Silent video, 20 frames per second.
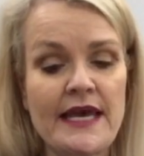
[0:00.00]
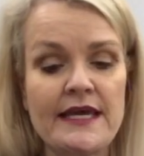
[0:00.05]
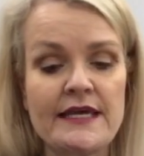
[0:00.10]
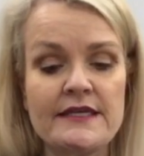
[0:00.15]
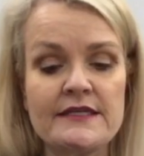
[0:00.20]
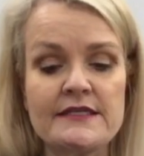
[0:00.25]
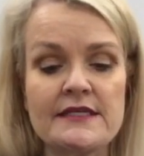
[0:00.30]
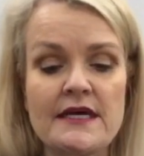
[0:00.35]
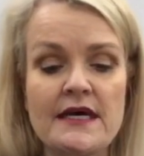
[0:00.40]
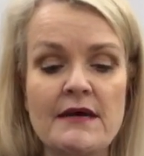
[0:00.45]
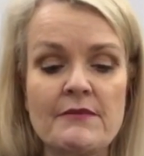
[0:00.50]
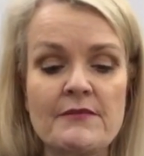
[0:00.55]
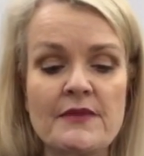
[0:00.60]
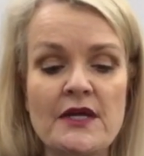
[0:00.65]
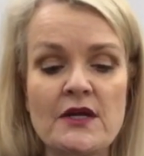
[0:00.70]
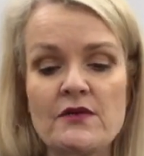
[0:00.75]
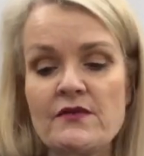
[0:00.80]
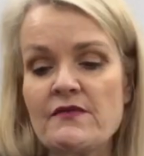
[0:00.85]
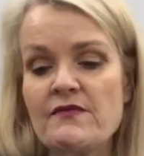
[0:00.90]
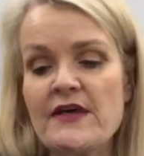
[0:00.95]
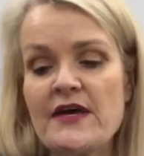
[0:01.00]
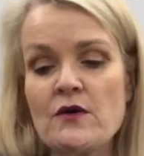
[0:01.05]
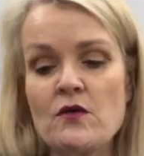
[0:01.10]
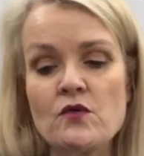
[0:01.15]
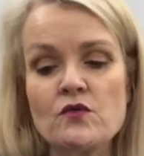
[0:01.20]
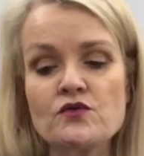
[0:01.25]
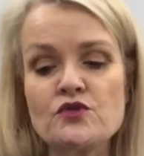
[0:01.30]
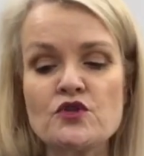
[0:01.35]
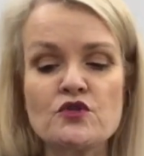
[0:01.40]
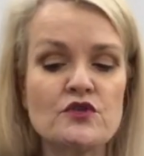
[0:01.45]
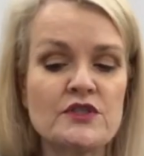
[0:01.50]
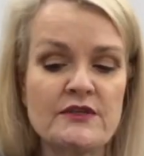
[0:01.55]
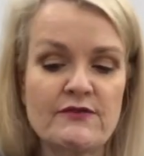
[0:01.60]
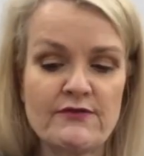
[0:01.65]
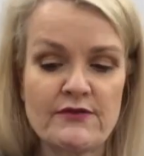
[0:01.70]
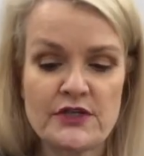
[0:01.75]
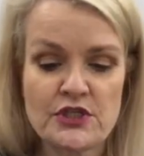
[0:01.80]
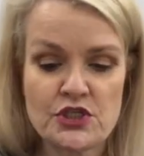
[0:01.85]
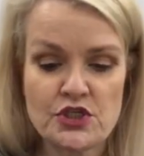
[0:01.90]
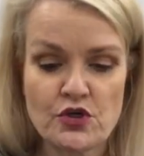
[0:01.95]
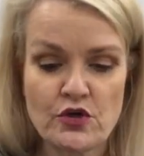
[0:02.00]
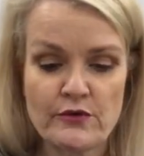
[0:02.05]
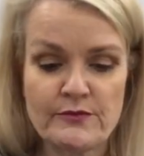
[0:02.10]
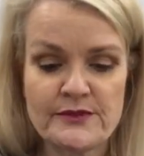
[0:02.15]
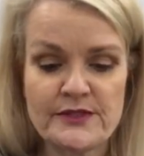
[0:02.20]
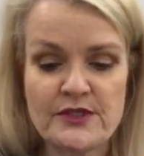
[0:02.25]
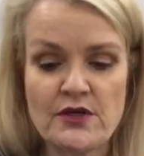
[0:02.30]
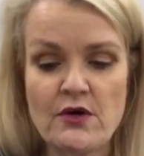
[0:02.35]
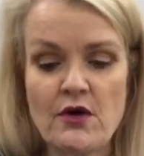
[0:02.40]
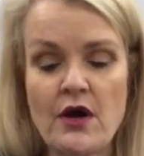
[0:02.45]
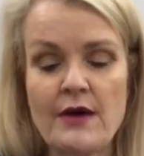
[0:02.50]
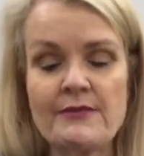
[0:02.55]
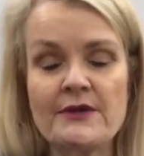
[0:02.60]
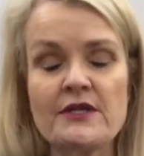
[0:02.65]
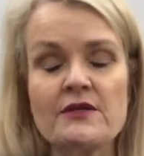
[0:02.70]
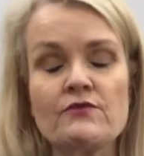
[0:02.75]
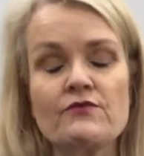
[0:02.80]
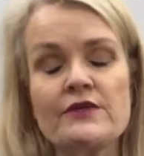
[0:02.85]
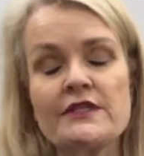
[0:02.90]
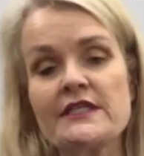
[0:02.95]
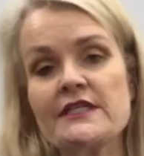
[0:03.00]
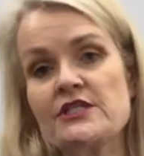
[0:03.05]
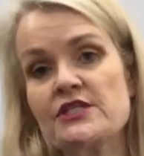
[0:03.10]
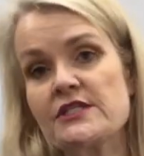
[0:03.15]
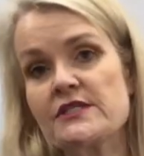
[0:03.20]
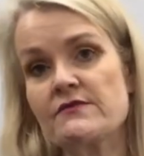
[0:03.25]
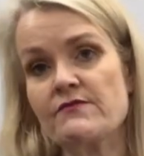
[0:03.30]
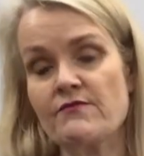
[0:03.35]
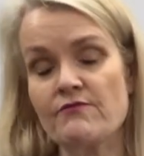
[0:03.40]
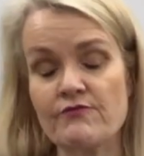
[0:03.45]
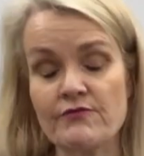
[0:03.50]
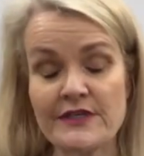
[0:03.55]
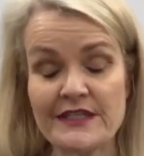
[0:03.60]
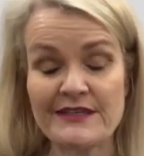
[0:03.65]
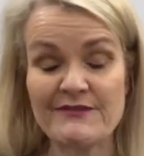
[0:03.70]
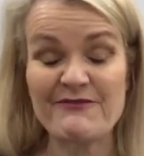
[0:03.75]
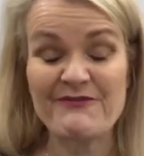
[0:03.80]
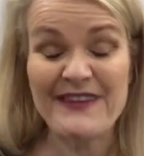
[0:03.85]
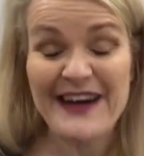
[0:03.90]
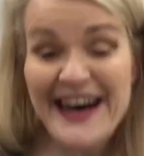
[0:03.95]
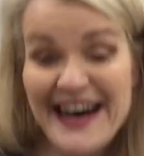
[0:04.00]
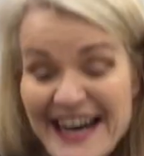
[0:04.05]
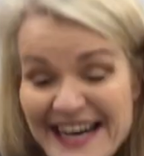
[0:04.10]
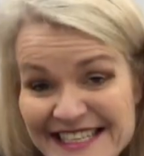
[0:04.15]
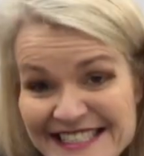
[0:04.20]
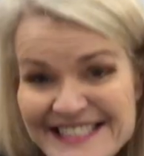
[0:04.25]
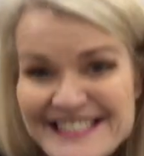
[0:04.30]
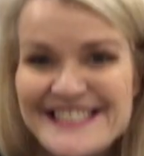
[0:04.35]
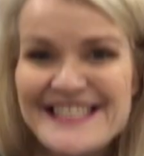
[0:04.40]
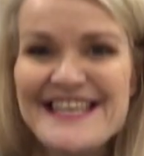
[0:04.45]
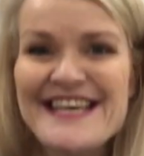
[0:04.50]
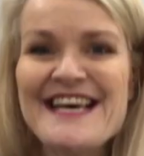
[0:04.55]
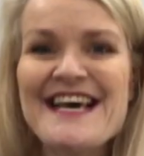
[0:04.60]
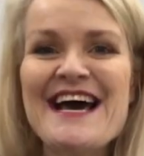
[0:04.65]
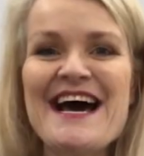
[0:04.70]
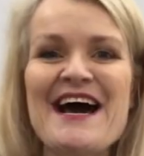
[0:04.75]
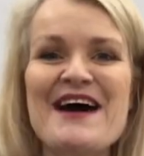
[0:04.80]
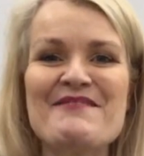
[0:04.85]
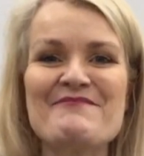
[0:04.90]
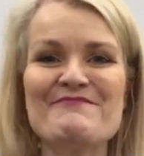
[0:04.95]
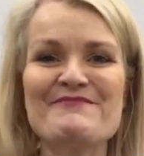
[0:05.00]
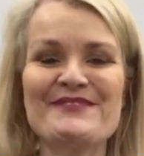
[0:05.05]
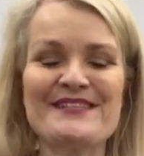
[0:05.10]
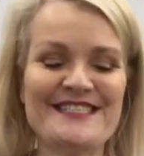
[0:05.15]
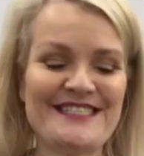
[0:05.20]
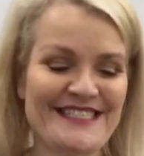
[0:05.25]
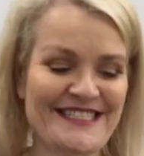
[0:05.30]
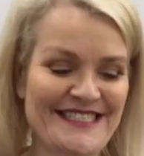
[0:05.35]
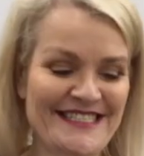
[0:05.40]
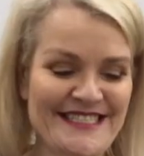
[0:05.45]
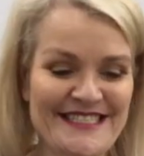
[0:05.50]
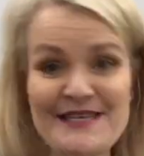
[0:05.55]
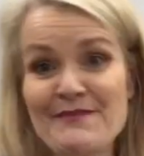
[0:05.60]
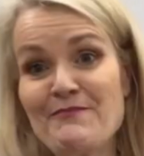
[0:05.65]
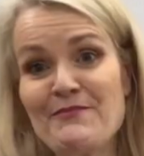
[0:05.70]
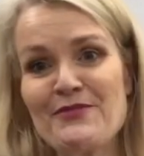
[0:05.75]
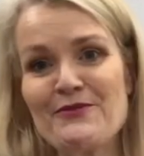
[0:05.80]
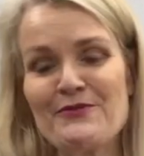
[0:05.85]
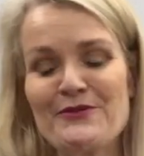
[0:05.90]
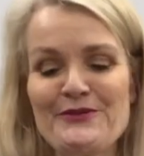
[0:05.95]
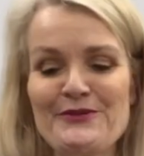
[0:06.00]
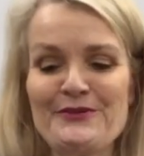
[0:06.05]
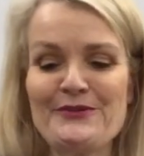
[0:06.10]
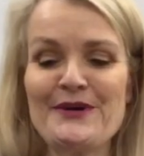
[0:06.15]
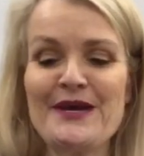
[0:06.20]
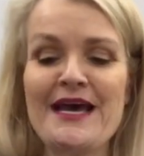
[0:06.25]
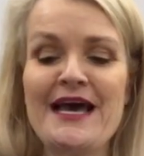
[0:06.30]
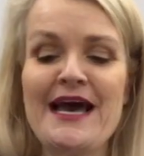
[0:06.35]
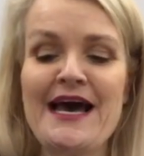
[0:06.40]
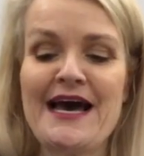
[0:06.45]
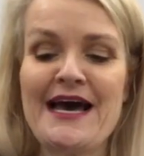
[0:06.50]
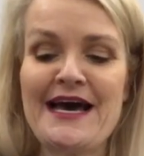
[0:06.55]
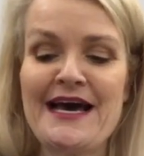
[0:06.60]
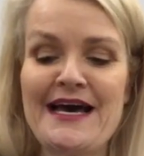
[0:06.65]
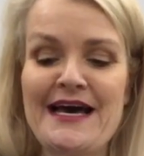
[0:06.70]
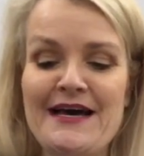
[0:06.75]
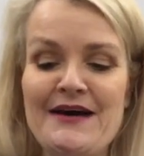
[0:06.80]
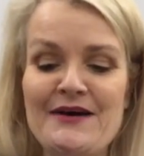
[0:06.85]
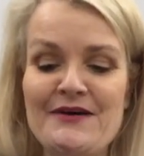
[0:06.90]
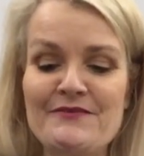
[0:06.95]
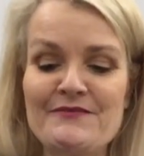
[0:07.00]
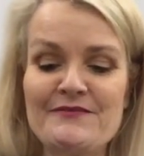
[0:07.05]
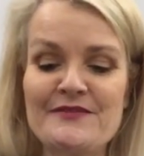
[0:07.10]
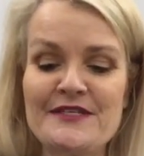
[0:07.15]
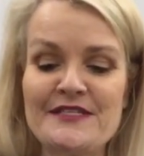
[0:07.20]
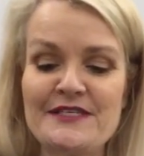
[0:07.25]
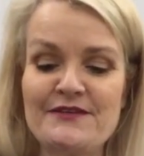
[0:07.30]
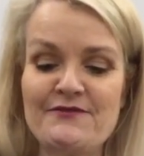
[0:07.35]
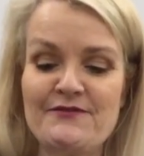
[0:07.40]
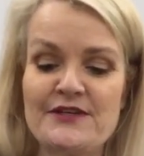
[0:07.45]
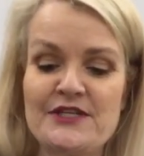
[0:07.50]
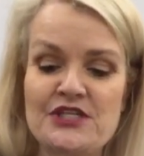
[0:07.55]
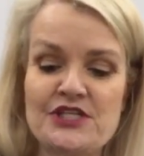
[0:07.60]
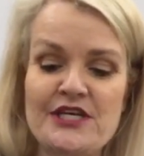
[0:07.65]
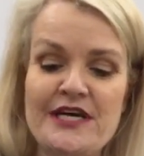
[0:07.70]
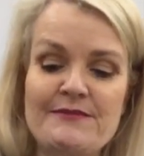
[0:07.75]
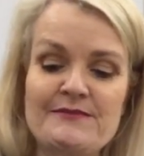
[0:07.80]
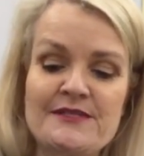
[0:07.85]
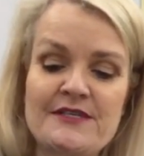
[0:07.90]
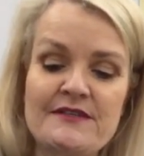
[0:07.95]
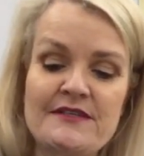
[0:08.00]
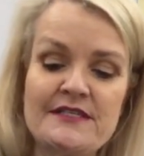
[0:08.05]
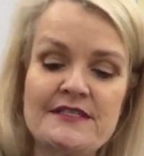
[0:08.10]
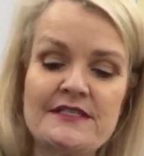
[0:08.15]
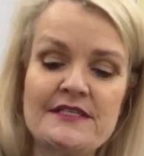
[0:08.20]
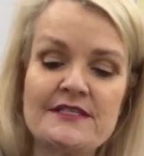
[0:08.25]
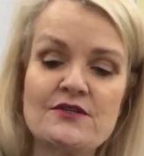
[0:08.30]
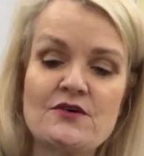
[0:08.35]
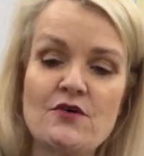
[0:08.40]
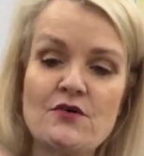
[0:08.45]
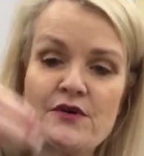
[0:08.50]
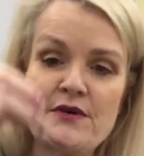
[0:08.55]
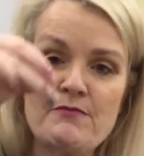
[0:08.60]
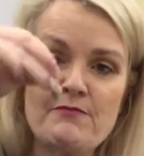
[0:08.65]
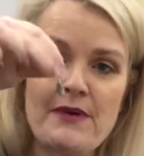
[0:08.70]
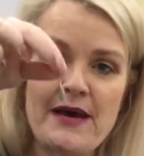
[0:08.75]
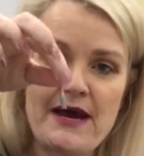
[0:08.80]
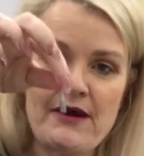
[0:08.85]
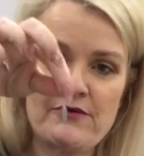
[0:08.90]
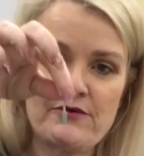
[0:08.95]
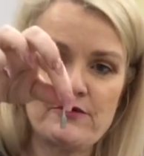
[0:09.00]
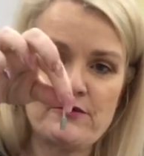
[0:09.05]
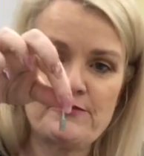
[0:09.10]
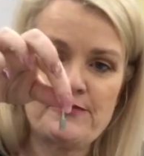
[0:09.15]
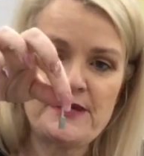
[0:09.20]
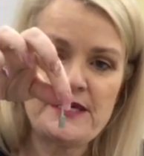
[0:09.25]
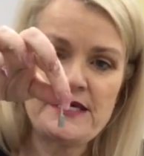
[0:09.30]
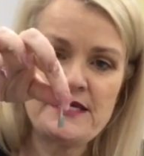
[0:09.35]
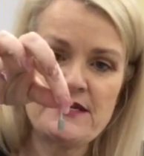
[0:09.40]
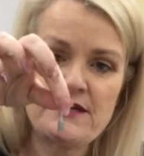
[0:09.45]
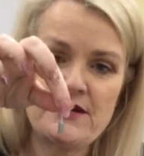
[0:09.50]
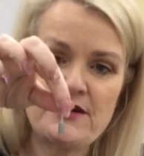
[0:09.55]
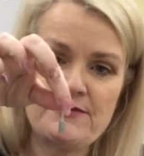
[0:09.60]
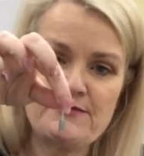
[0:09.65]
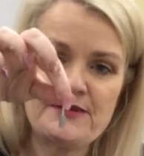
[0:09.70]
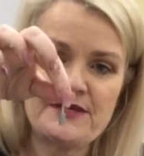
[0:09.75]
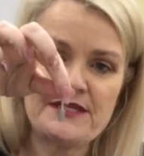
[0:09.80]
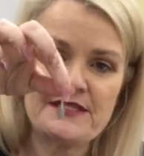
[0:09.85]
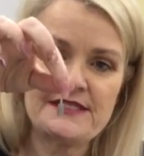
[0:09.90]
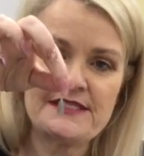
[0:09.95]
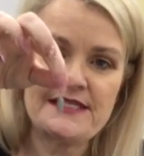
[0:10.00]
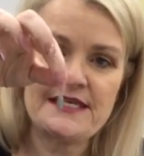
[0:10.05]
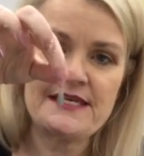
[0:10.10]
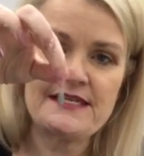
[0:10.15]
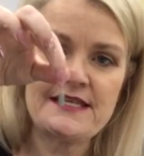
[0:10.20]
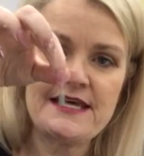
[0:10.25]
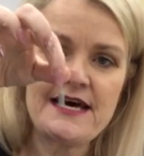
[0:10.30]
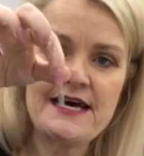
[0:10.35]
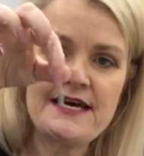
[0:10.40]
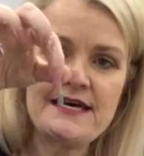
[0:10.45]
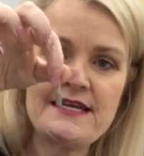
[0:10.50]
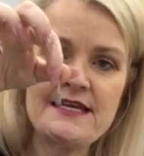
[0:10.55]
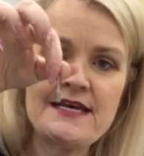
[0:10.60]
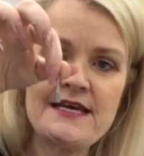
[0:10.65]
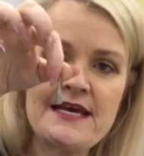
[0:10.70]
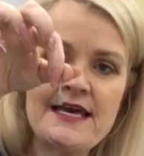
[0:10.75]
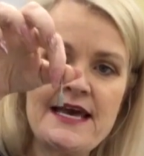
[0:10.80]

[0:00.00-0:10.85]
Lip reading: and they all do different jobs. So I'm going to really fast, just zip through the different shapes. So this is called a barrel bit. I hope you can see that.